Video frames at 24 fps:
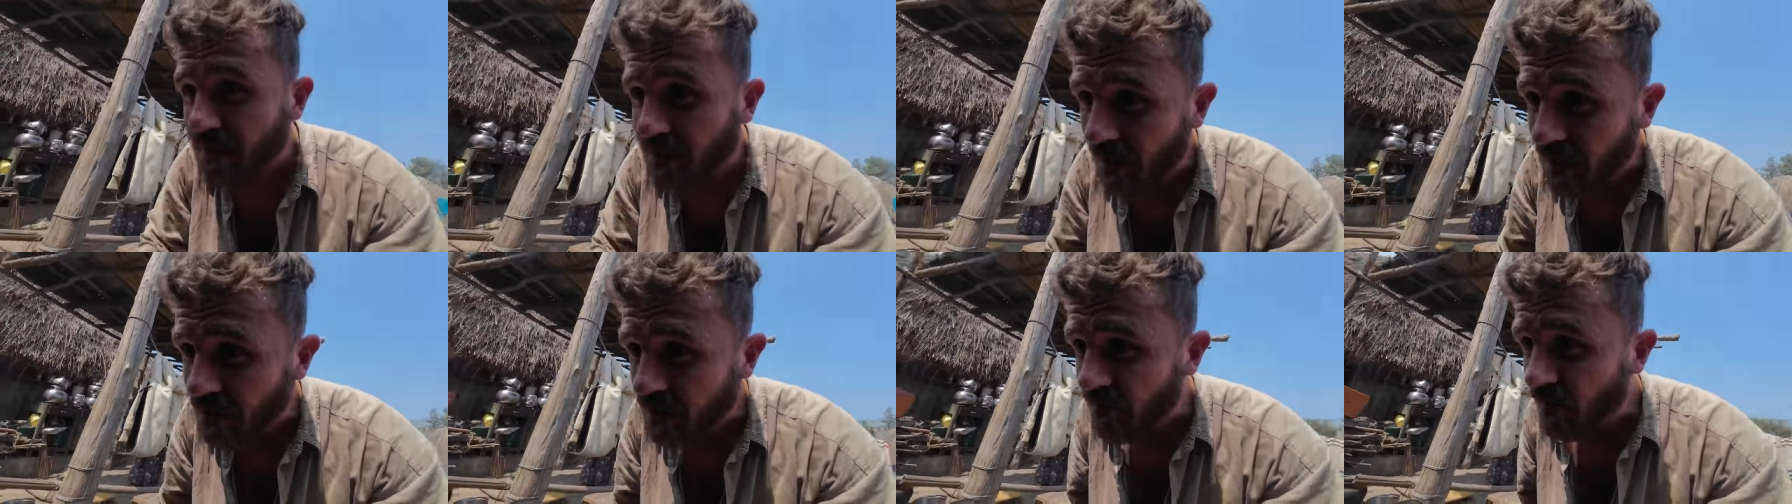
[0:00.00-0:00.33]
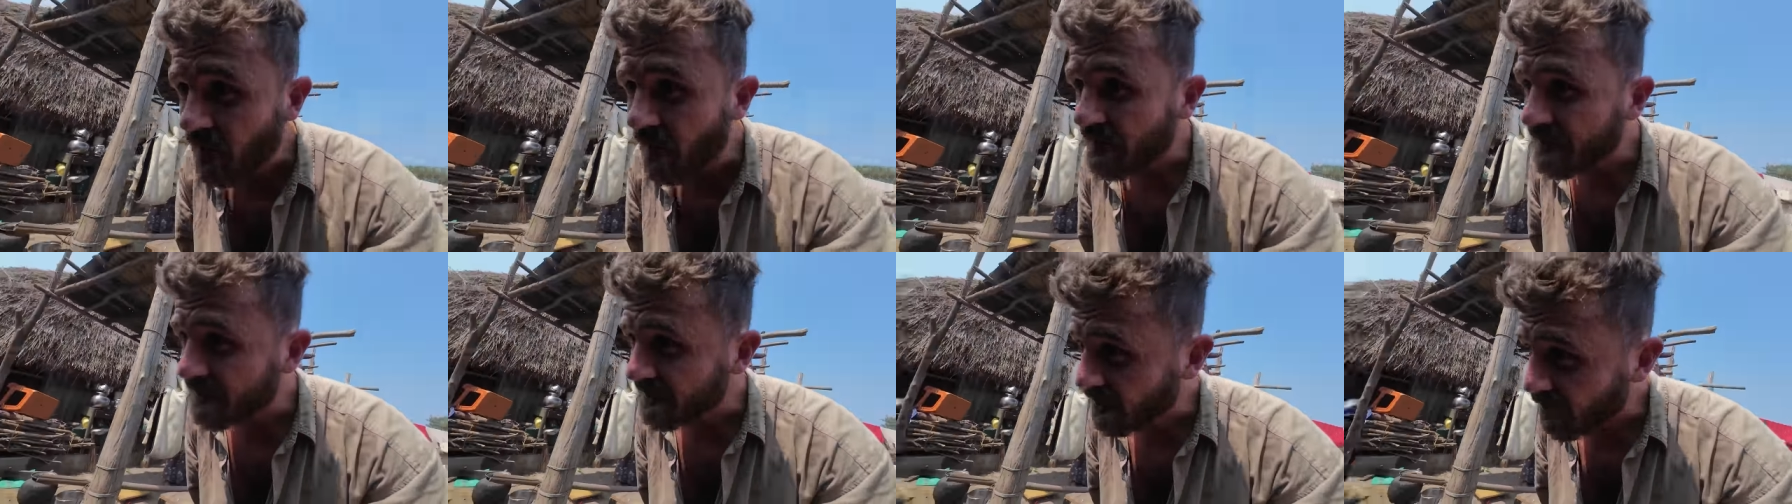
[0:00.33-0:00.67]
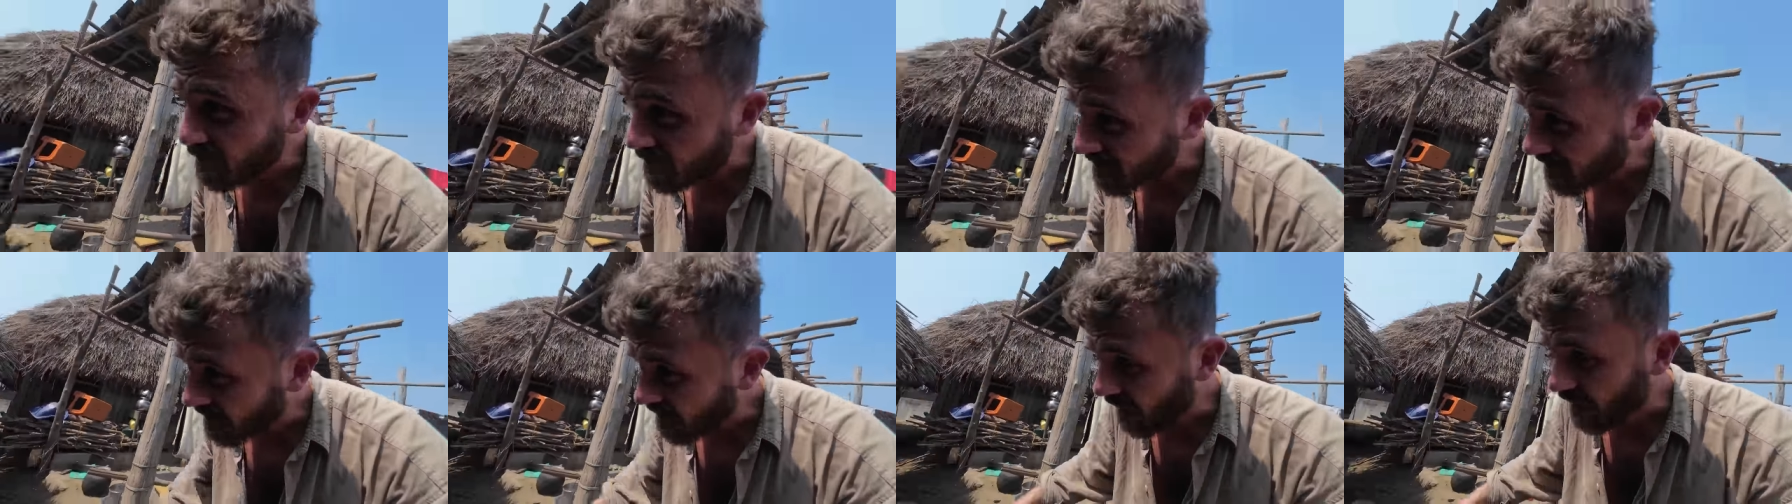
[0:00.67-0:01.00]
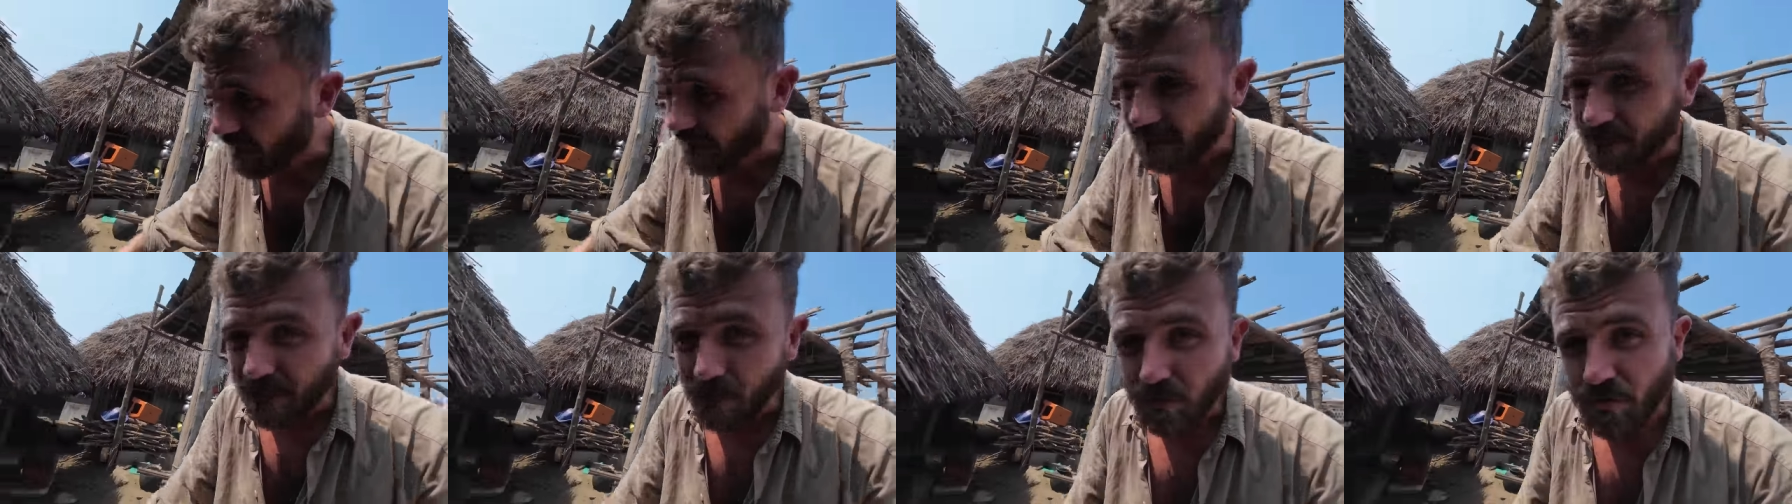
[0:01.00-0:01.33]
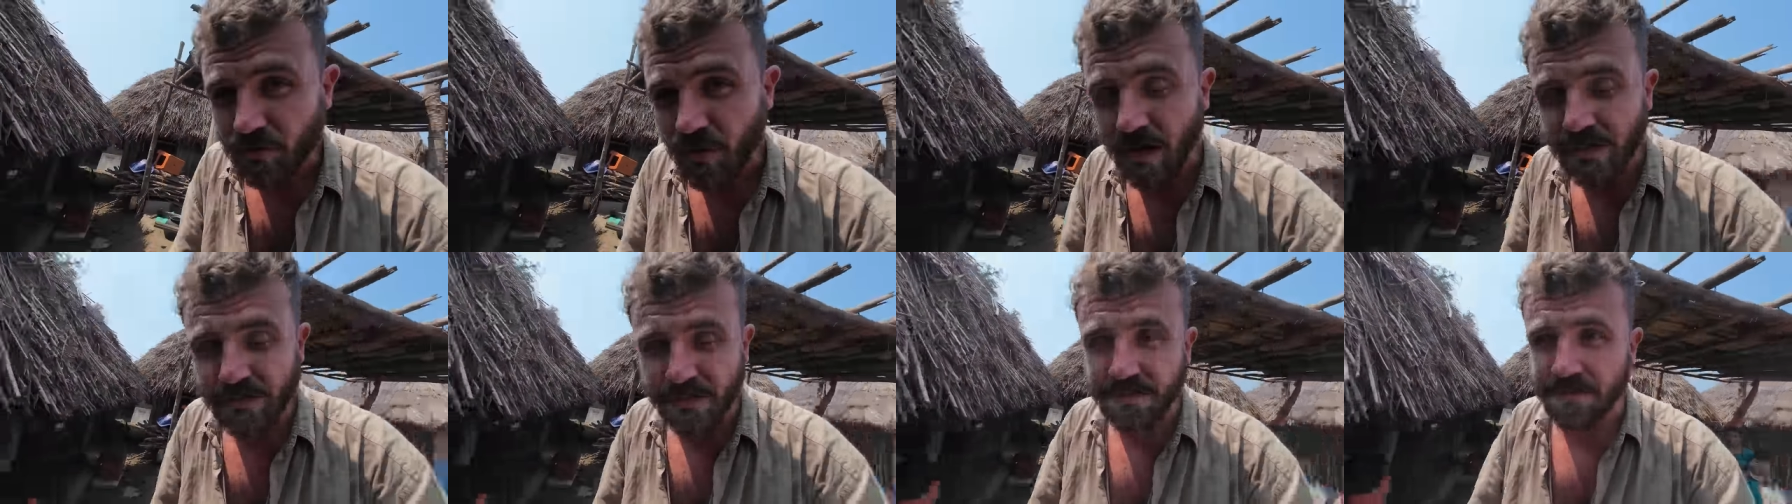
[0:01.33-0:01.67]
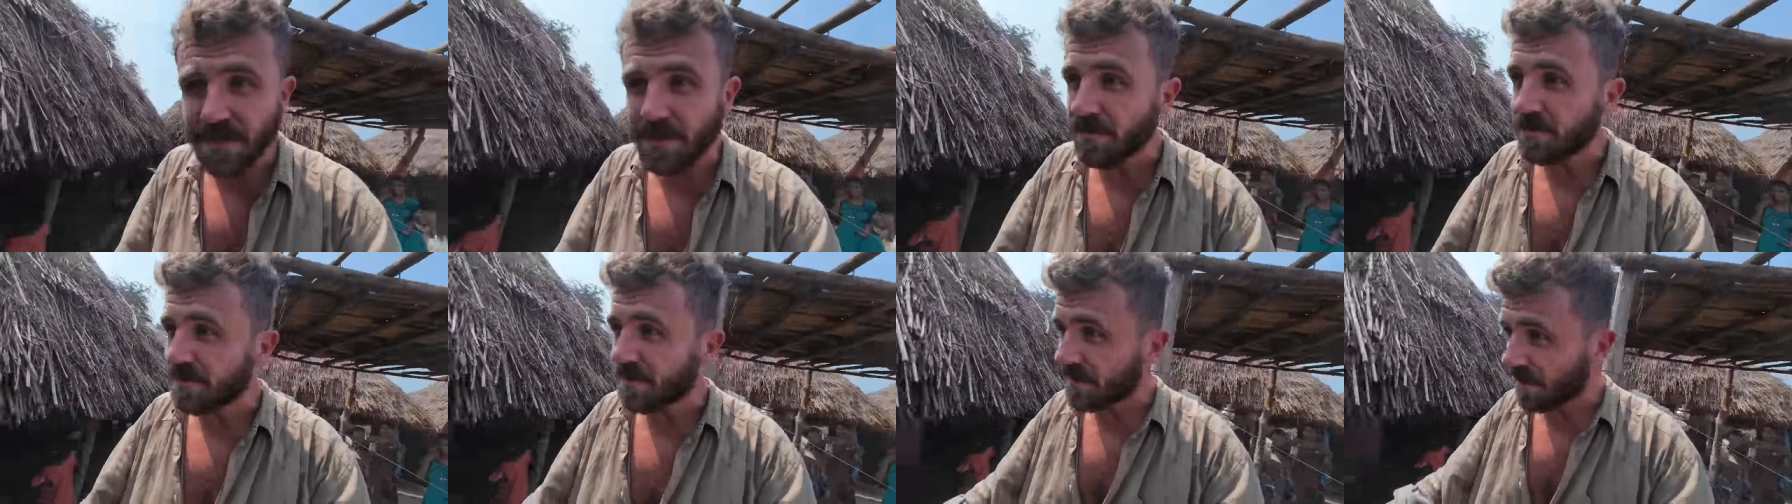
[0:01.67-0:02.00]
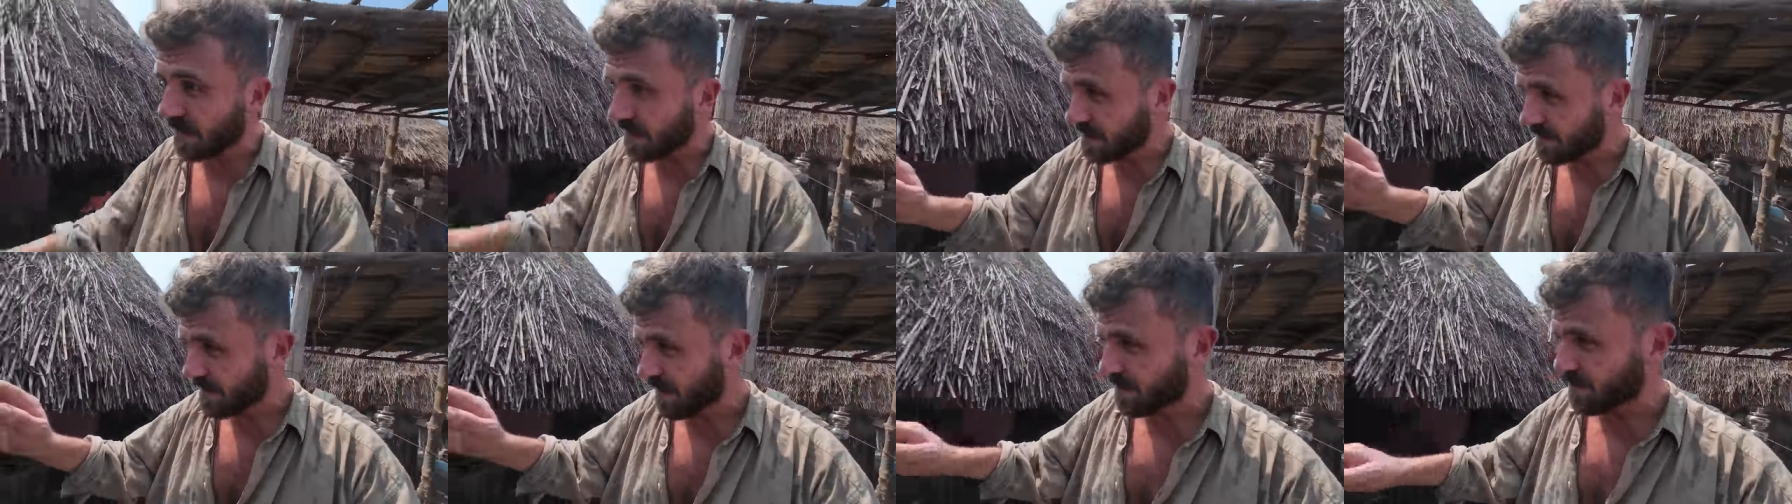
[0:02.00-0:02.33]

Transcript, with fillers: Dhanyavad. See you tonight. I'll try to see you tonight.